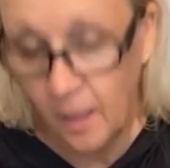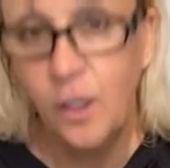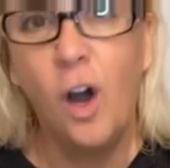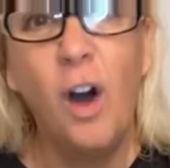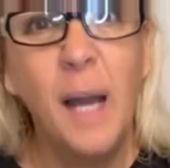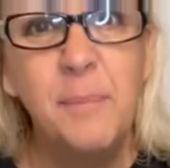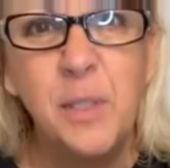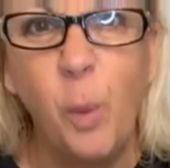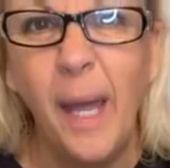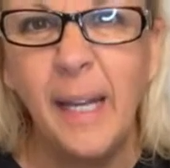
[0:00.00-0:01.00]
Y'all, I'm
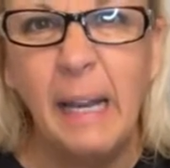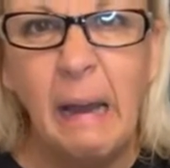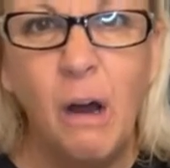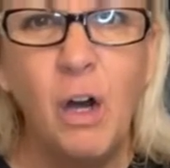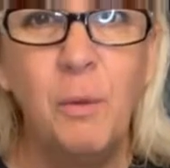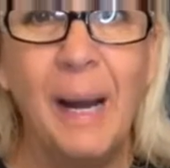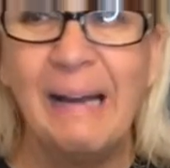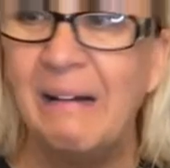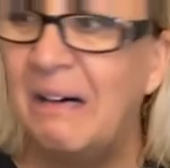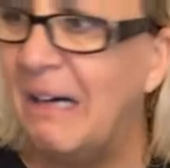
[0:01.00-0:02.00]
sweating. Oh my
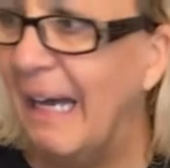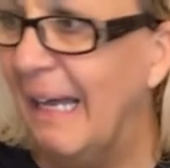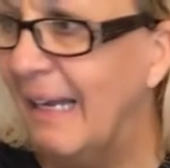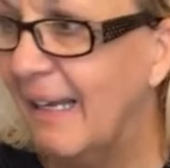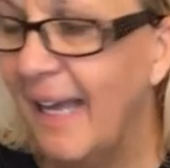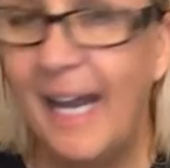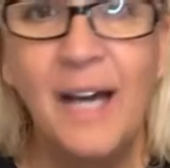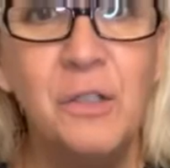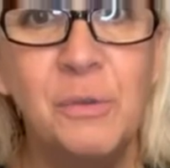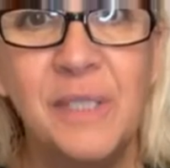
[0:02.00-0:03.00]
God. And I
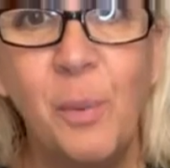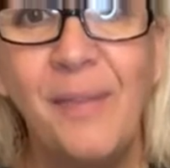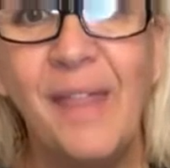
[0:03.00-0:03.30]
don't sweat